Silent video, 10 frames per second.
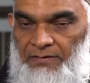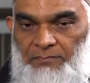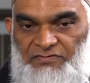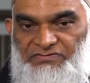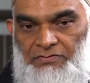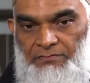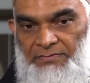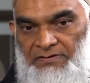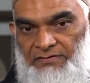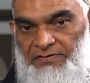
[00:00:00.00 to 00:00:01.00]
and most
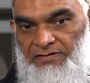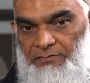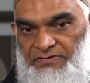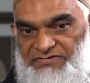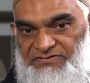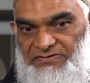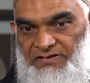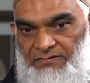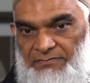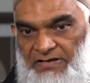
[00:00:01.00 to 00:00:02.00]
notable, there was
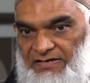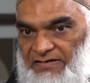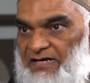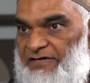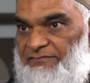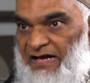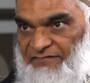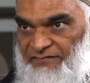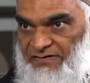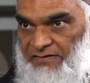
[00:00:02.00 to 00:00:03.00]
uh, Maulana
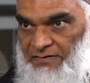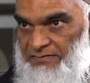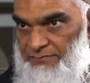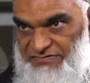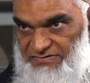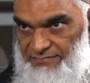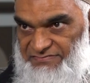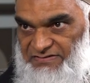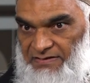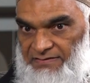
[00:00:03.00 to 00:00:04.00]
Kairanvi on the
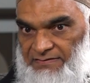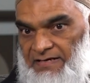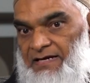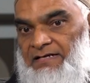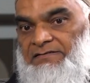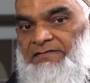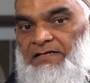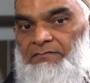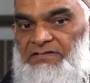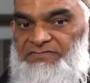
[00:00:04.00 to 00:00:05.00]
Muslim side, and
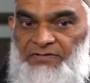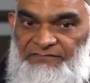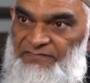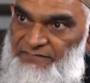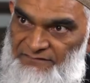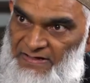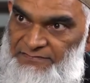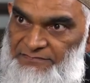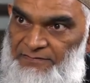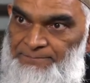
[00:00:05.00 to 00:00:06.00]
there was Reverend
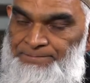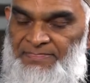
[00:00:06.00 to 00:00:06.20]
Pfander